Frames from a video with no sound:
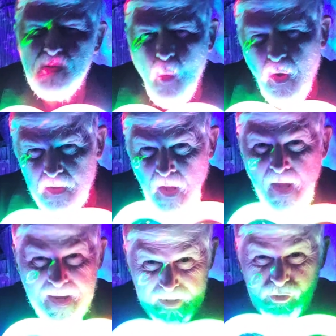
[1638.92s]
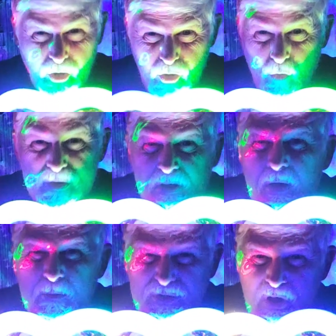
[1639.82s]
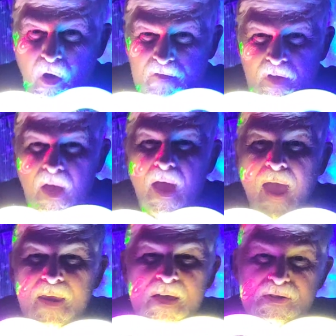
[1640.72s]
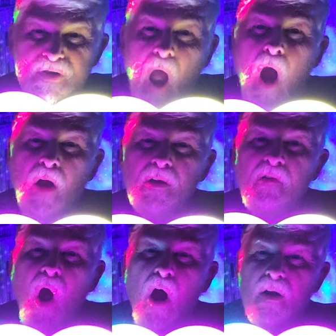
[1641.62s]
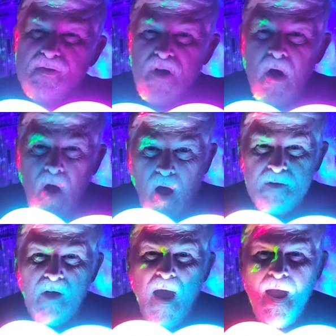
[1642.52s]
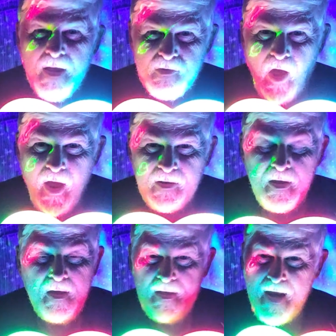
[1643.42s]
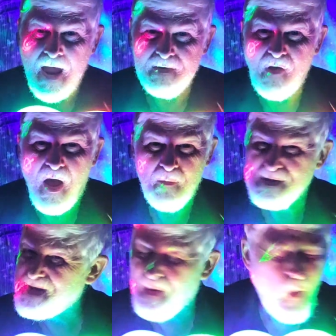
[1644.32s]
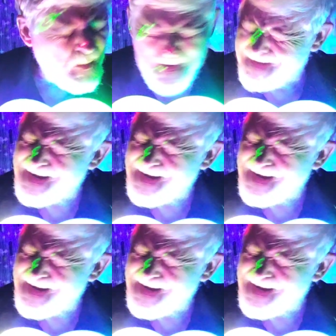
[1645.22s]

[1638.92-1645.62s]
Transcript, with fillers: the adored, introduced himself and his heart of hearts unto Anton. And Anton was like, oh my